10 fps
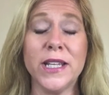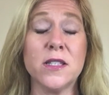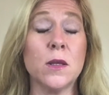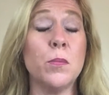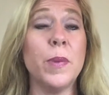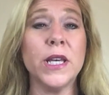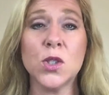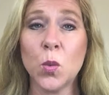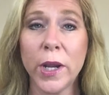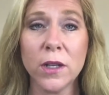It's the
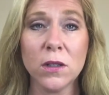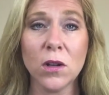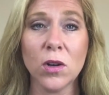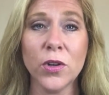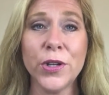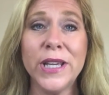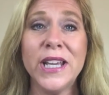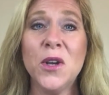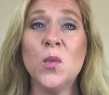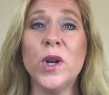best way to learn
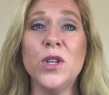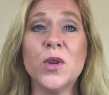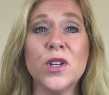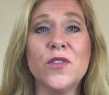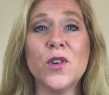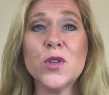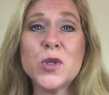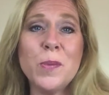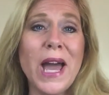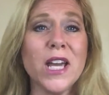when you converse
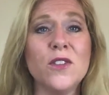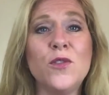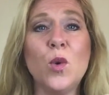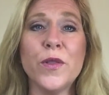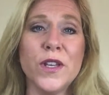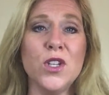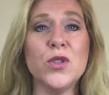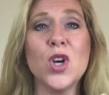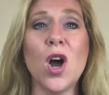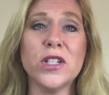back and forth and you
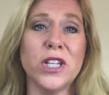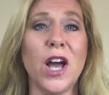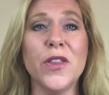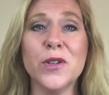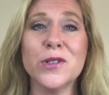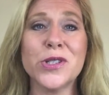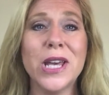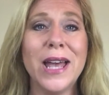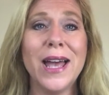talk to others.